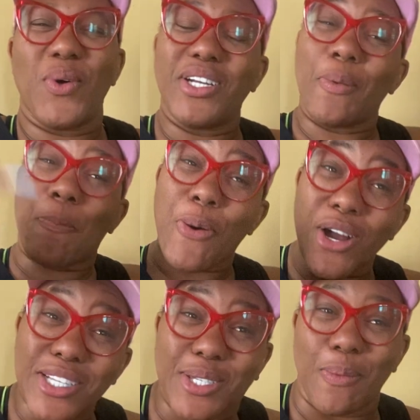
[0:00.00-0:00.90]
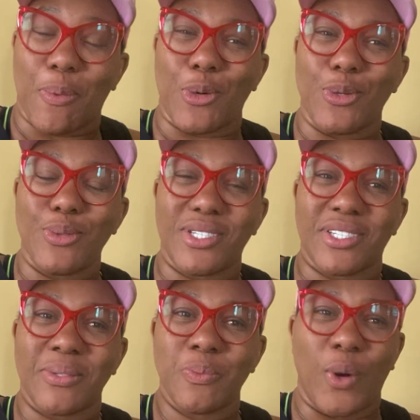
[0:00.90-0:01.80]
One of the
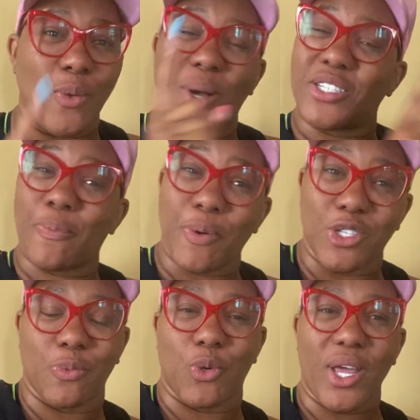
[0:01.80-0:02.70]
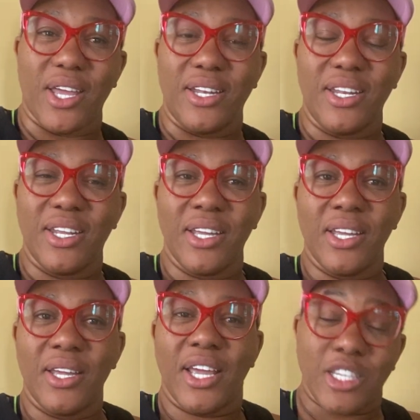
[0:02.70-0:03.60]
principals, well, he wasn't a principal then,
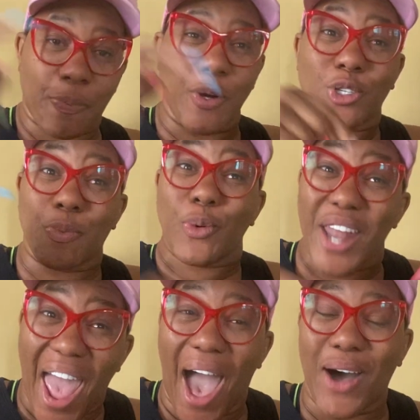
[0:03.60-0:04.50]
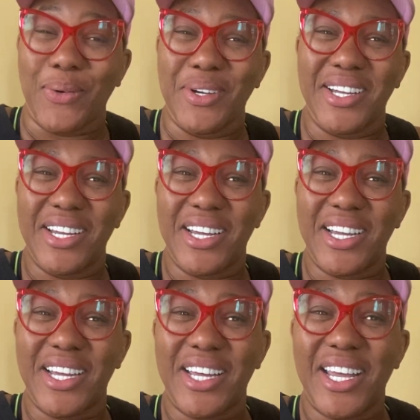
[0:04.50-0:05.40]
he's a principal now.
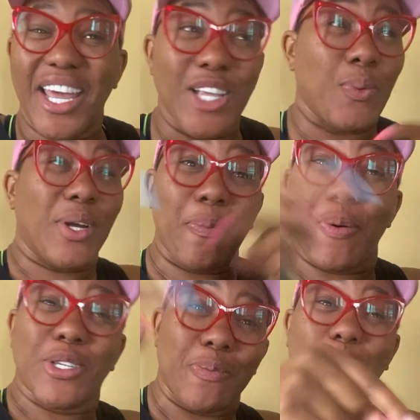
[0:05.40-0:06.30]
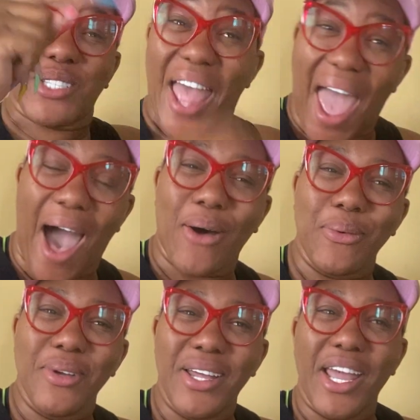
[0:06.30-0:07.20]
He's one of the principals
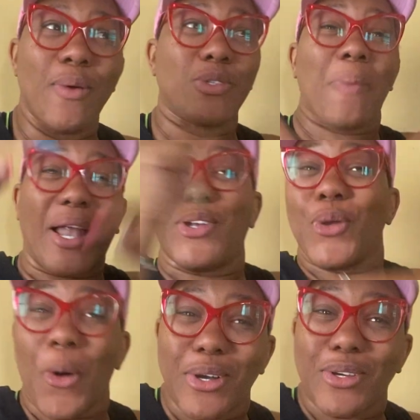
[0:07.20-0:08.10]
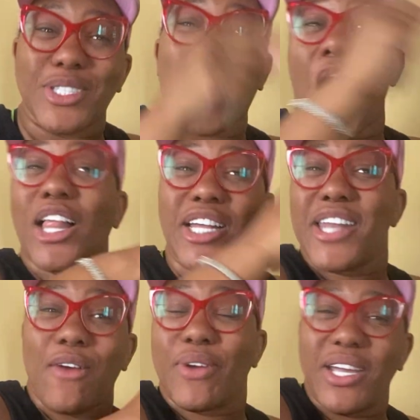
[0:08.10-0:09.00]
now. He was my daughter's
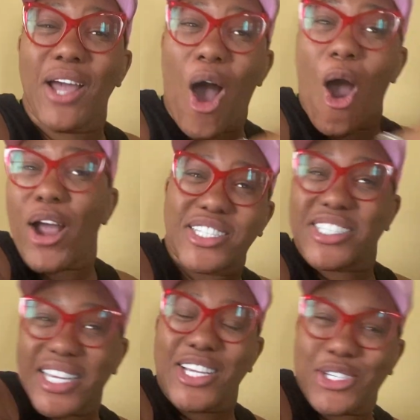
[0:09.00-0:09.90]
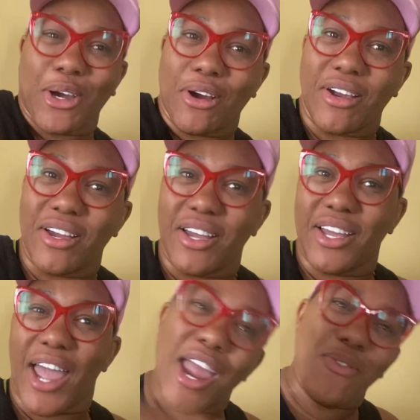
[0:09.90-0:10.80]
culinary arts teacher.
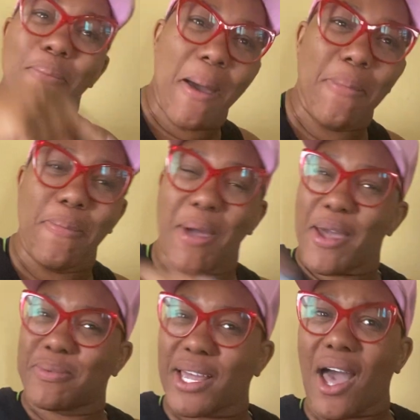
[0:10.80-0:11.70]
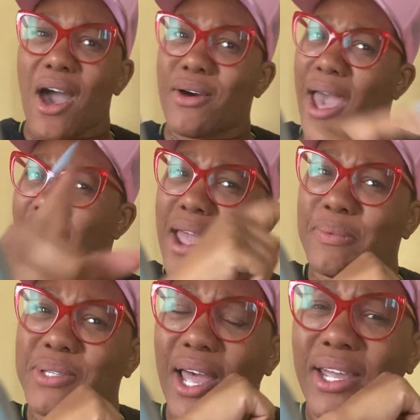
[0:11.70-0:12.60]
And he remembered me. He was like, oh, hey. He
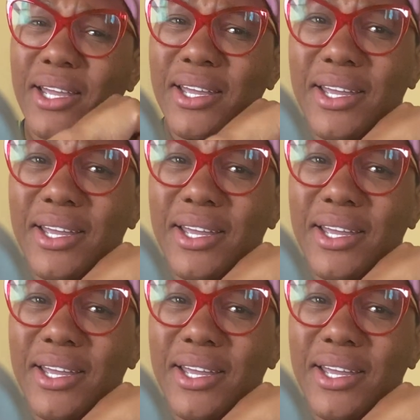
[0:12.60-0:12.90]
was like,